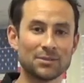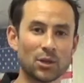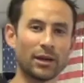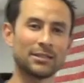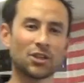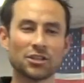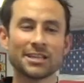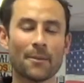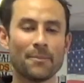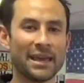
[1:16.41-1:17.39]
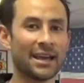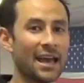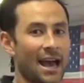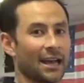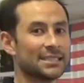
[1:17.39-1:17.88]
So it turns out being
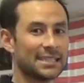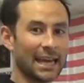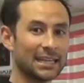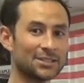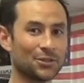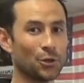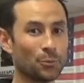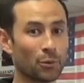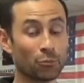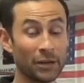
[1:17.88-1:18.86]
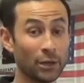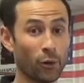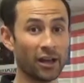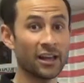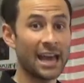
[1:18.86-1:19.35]
a standing scoop,
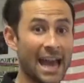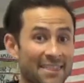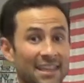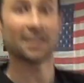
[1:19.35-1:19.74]
recoil, and then